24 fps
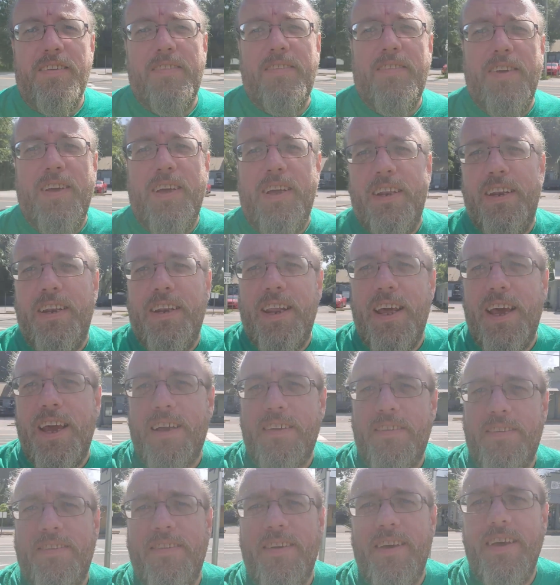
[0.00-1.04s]
the
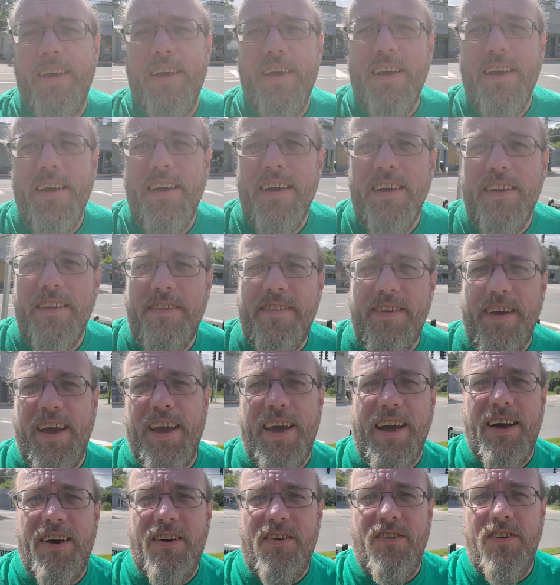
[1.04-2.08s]
next
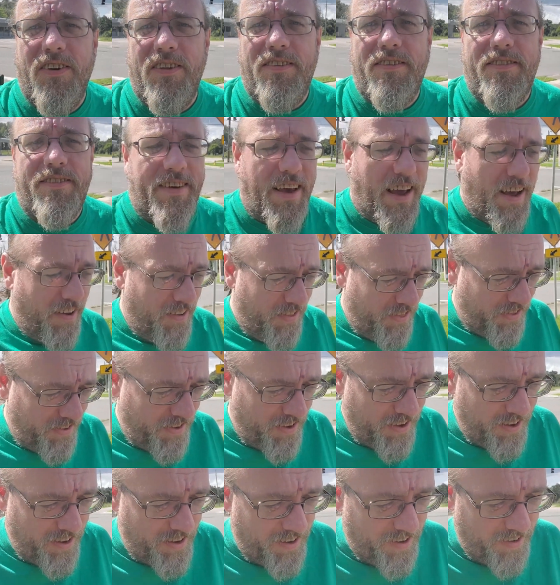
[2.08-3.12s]
town south
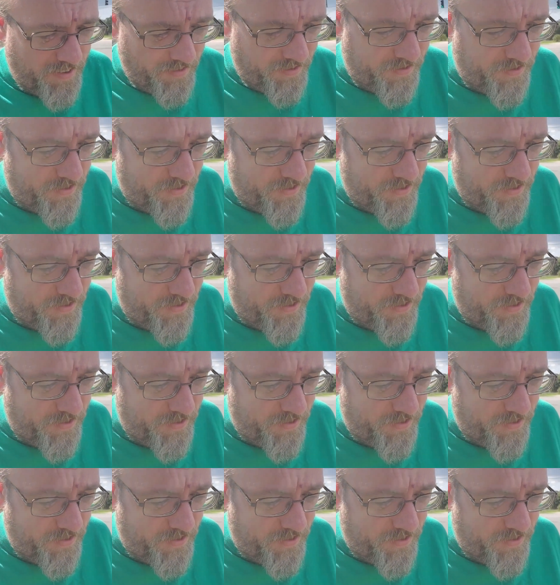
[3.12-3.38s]
of